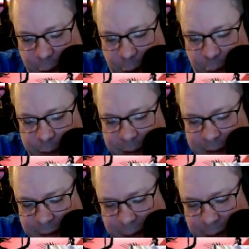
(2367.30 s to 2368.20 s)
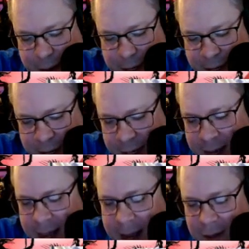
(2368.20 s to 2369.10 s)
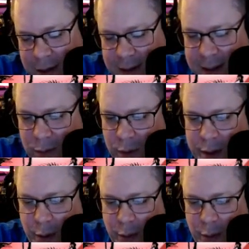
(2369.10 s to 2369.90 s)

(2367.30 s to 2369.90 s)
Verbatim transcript: Lois, Lana, and Cat dressed as Wonder